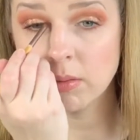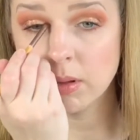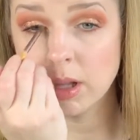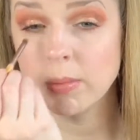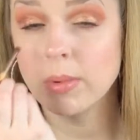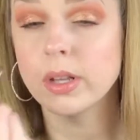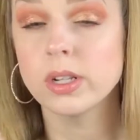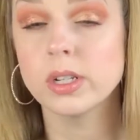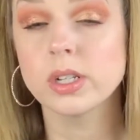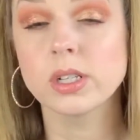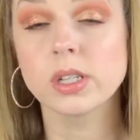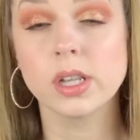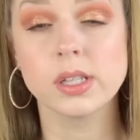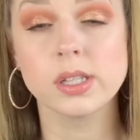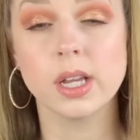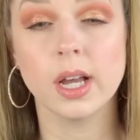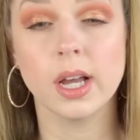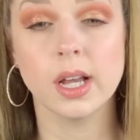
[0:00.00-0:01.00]
Maybe it's just
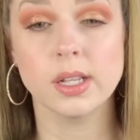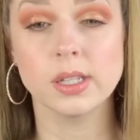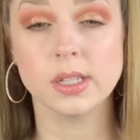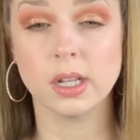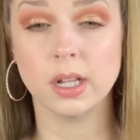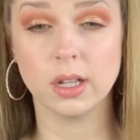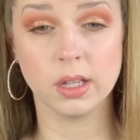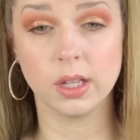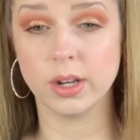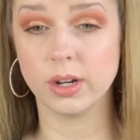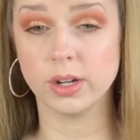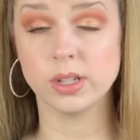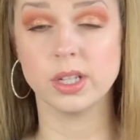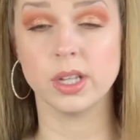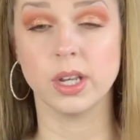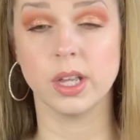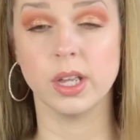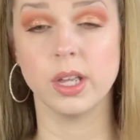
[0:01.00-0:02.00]
because it has the glitters
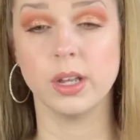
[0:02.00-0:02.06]
in it.